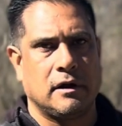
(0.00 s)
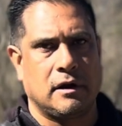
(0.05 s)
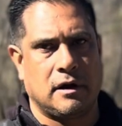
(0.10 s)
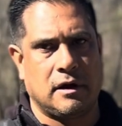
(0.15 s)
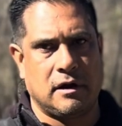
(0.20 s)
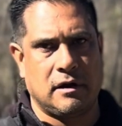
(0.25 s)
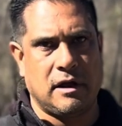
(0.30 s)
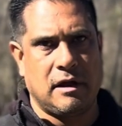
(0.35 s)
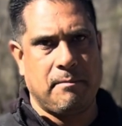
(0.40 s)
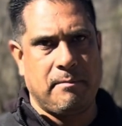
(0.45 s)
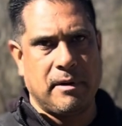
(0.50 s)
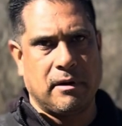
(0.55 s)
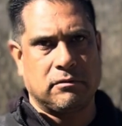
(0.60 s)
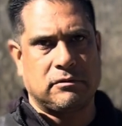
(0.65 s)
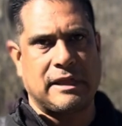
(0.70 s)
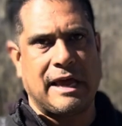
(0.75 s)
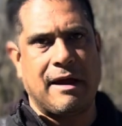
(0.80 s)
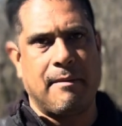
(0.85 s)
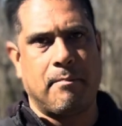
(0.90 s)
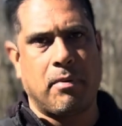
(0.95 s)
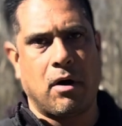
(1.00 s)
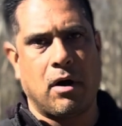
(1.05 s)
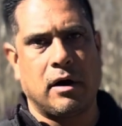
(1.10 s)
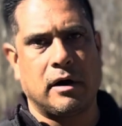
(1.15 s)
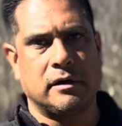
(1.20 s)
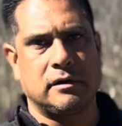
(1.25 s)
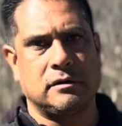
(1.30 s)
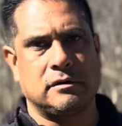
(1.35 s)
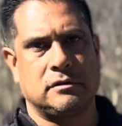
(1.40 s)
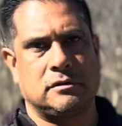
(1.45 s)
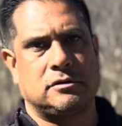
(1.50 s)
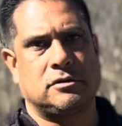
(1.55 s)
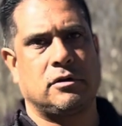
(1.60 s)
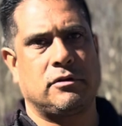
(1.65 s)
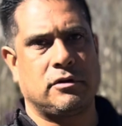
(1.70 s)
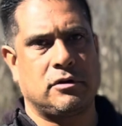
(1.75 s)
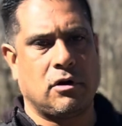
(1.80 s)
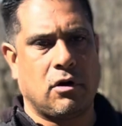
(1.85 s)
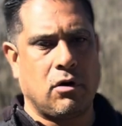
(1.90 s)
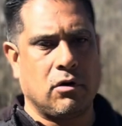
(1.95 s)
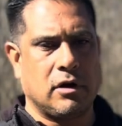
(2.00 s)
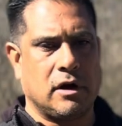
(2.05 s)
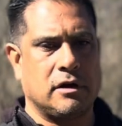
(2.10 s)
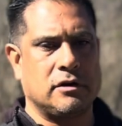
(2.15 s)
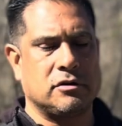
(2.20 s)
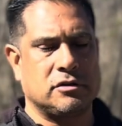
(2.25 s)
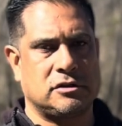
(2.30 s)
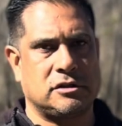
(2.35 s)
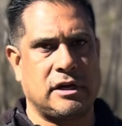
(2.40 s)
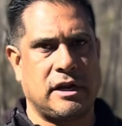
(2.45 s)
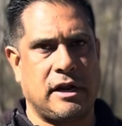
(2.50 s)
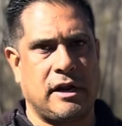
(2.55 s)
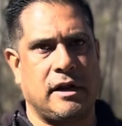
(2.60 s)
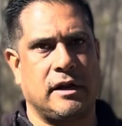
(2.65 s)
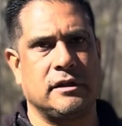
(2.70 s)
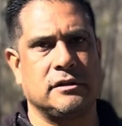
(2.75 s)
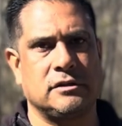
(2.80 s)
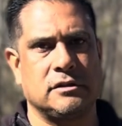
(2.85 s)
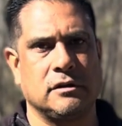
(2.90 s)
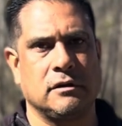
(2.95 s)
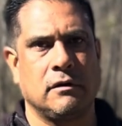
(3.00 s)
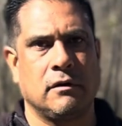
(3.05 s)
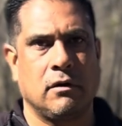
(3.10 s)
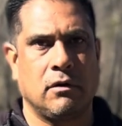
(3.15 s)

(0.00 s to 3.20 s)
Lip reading: and built that bond so the dog understands